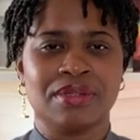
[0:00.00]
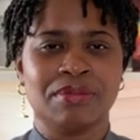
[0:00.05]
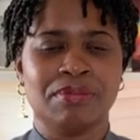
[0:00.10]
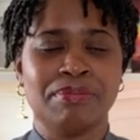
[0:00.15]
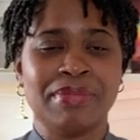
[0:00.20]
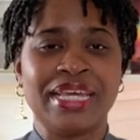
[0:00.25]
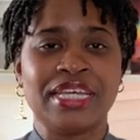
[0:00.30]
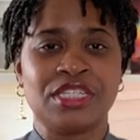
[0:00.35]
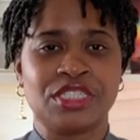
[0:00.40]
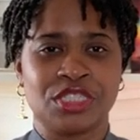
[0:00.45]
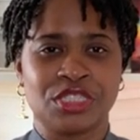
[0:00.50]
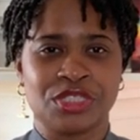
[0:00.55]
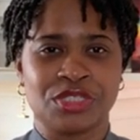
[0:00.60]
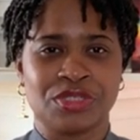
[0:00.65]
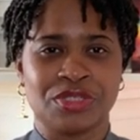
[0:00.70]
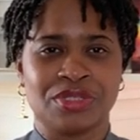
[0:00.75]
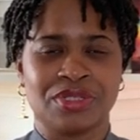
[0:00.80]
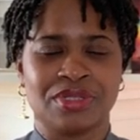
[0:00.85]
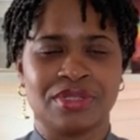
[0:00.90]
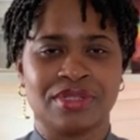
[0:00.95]
make
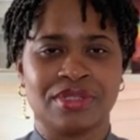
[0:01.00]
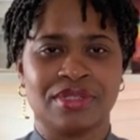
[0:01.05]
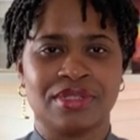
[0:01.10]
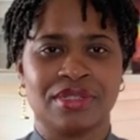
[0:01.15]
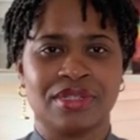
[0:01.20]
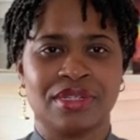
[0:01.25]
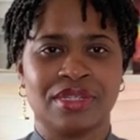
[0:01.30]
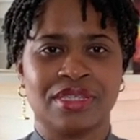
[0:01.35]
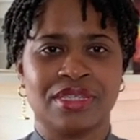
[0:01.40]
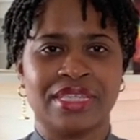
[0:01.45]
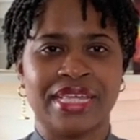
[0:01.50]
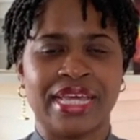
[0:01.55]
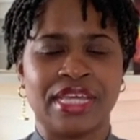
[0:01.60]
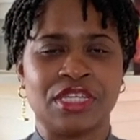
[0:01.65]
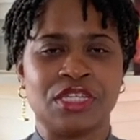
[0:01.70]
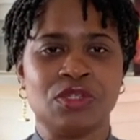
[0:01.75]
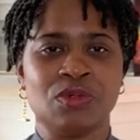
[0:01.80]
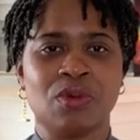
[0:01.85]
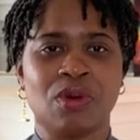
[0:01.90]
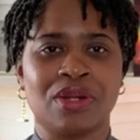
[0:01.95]
sure
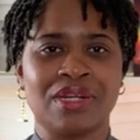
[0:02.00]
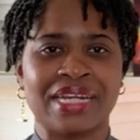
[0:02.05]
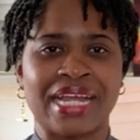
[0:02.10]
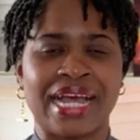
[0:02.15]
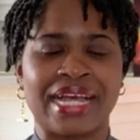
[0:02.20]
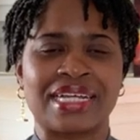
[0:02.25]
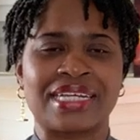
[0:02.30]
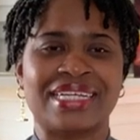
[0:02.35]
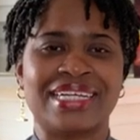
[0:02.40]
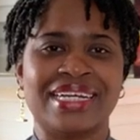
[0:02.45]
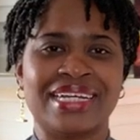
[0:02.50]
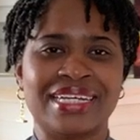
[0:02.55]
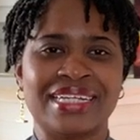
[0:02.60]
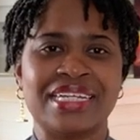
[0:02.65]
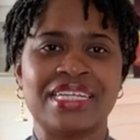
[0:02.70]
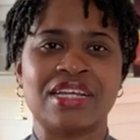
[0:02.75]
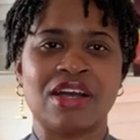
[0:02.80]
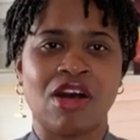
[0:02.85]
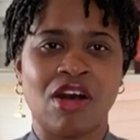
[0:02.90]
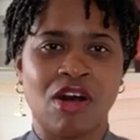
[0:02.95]
that you are not
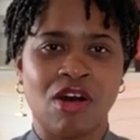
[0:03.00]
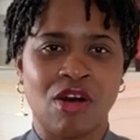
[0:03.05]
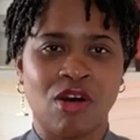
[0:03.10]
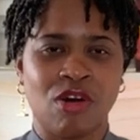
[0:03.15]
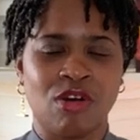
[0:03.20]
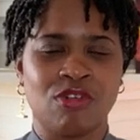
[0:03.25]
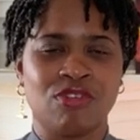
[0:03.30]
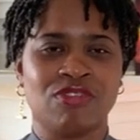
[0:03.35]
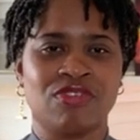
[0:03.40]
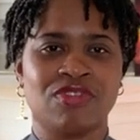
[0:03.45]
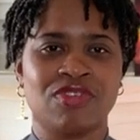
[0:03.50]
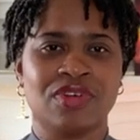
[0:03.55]
cutting off